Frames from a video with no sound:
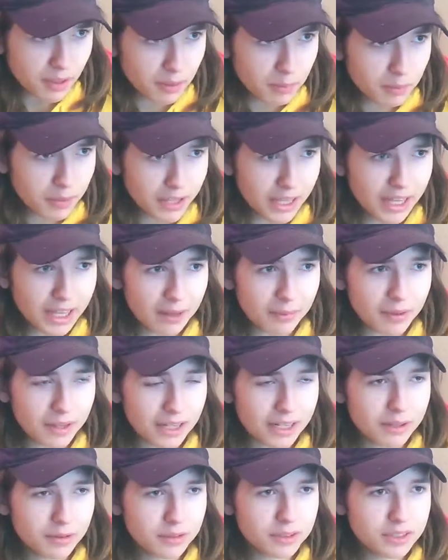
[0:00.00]
But yeah,
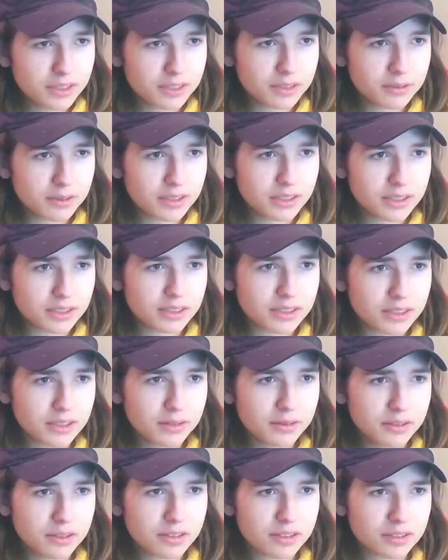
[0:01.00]
man, it
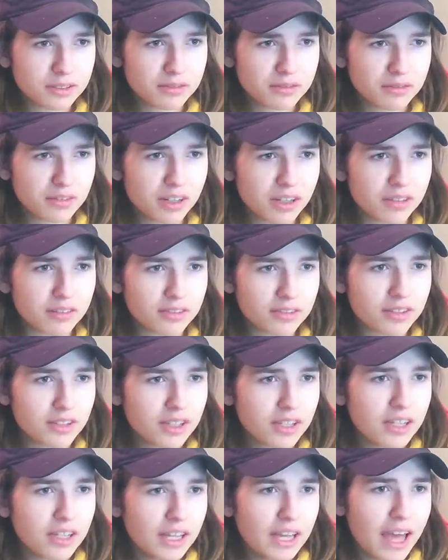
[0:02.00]
was rough.
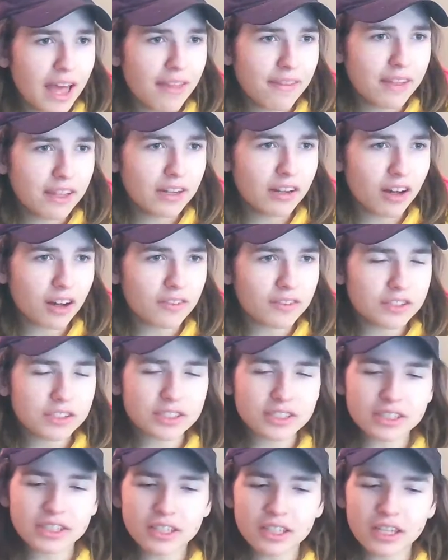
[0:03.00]
And then
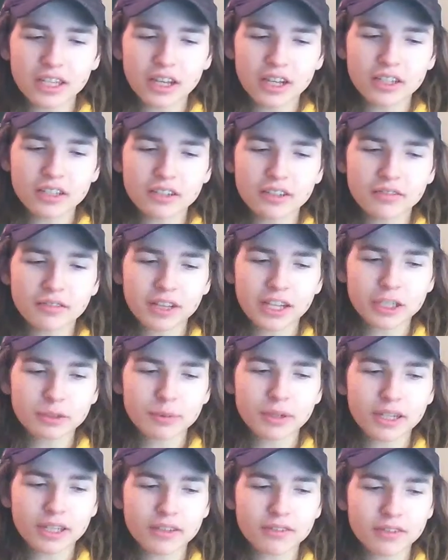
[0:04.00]
obviously the
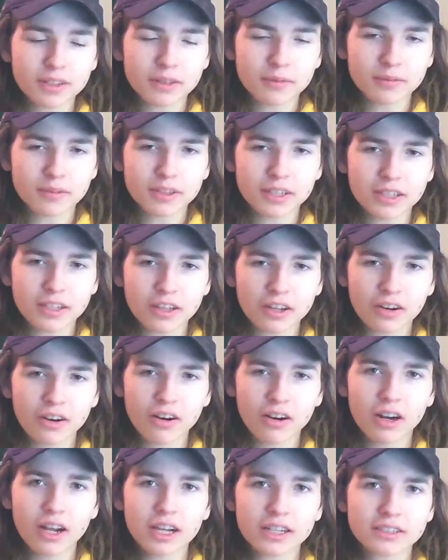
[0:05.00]
flashback of them in the
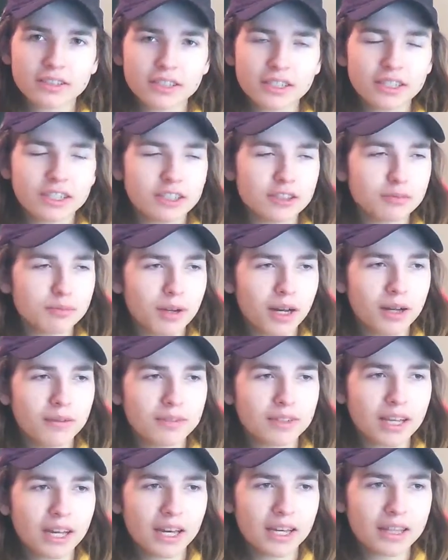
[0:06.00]
car accident, his mom
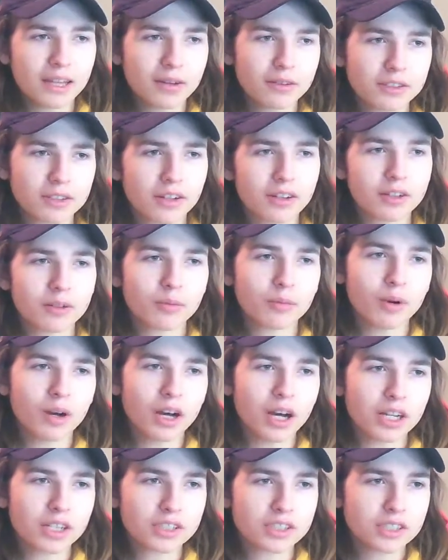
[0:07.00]
dying, that was hard to
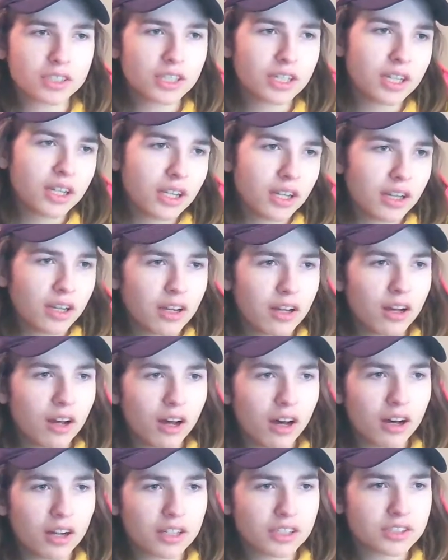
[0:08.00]
watch,
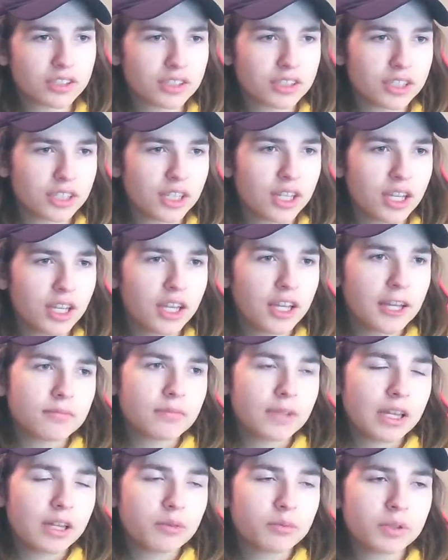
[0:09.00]
honestly.
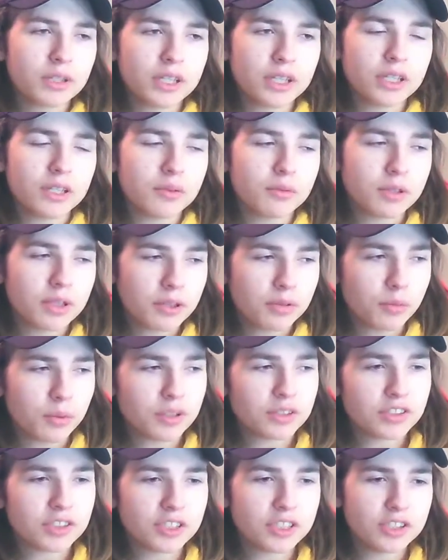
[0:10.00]
Then
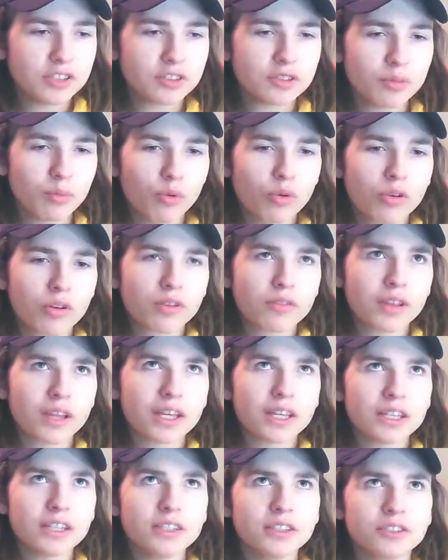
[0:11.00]
we see some more of
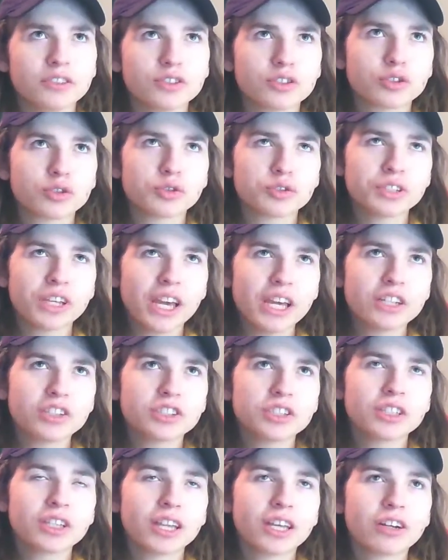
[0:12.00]
like his
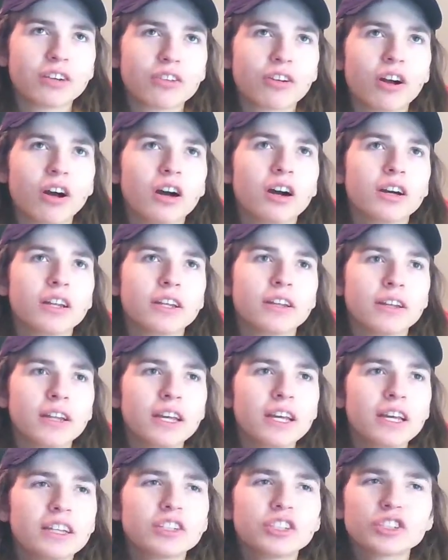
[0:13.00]
creation later on, and
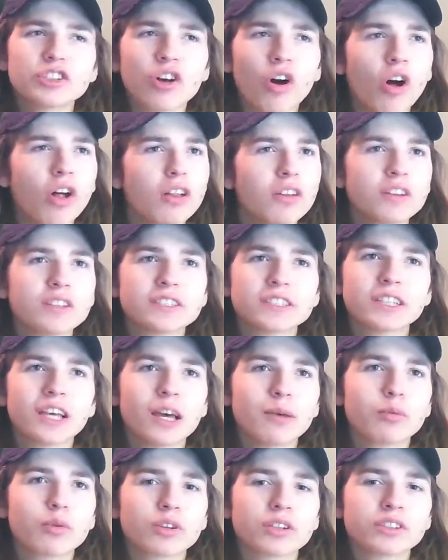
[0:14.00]
just all the
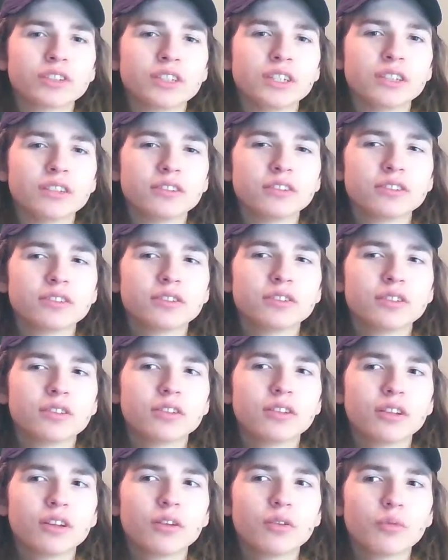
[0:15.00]
Cyborg scenes.
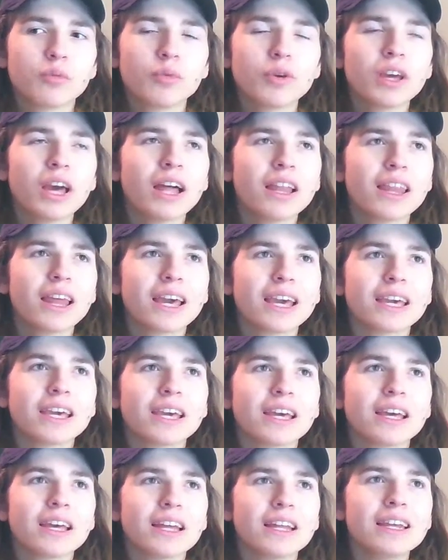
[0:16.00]
We got like
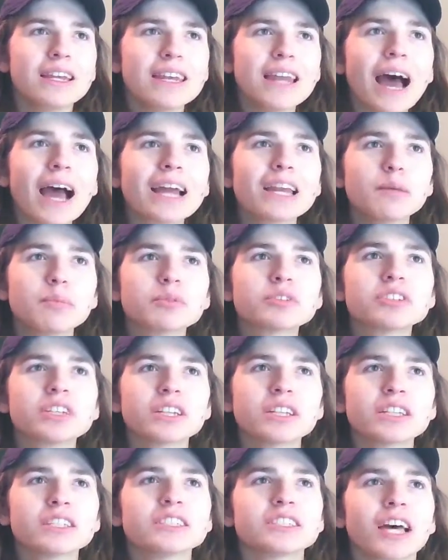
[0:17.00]

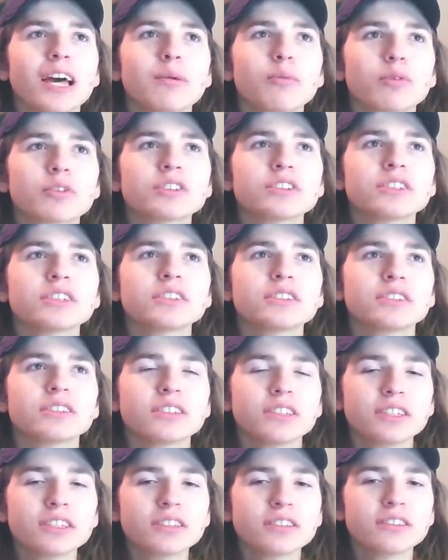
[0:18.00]
90% of the Cyborg
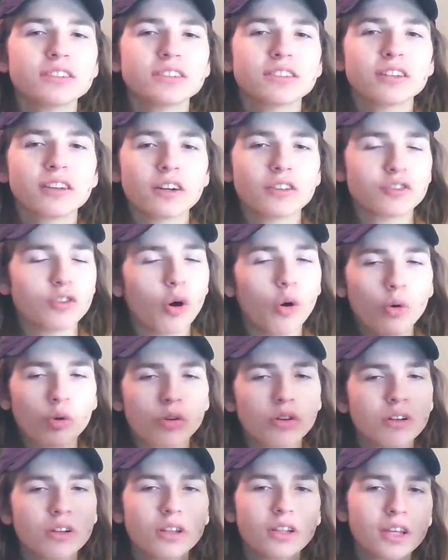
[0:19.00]
scenes
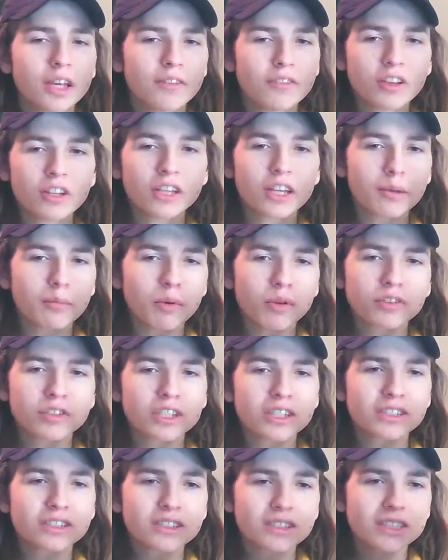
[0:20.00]
total, if you look at both
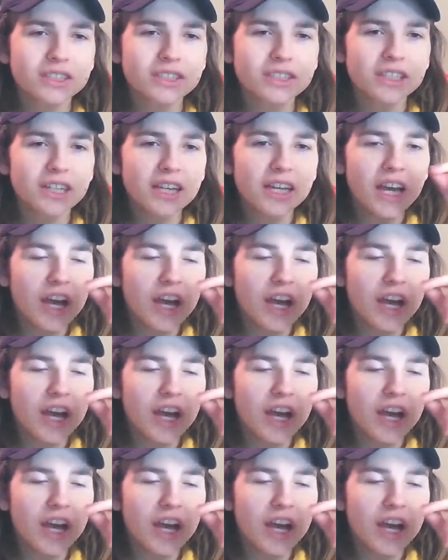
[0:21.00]
Justice Leagues.